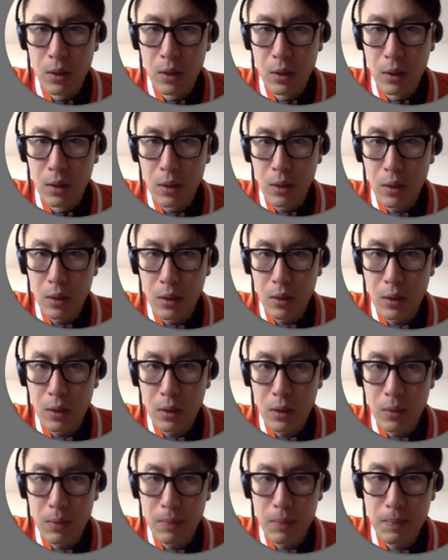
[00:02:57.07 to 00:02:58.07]

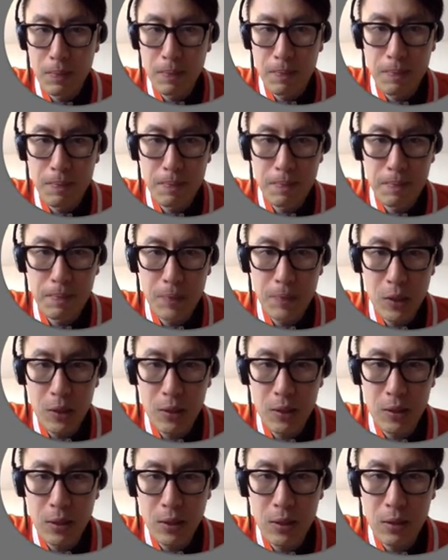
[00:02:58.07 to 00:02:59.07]

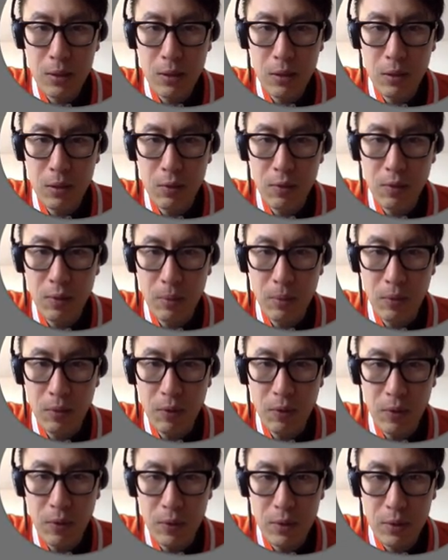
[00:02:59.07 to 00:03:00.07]
Let's say it's on November
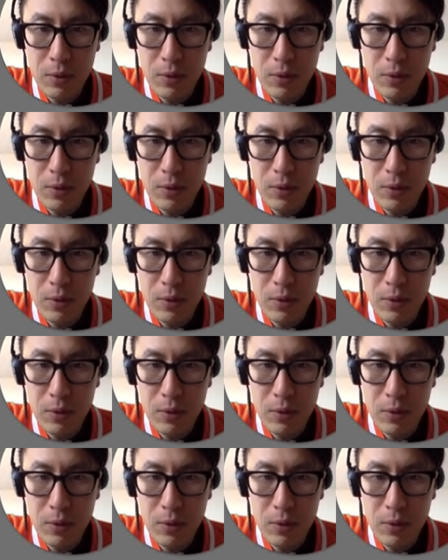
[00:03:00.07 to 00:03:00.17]
1st,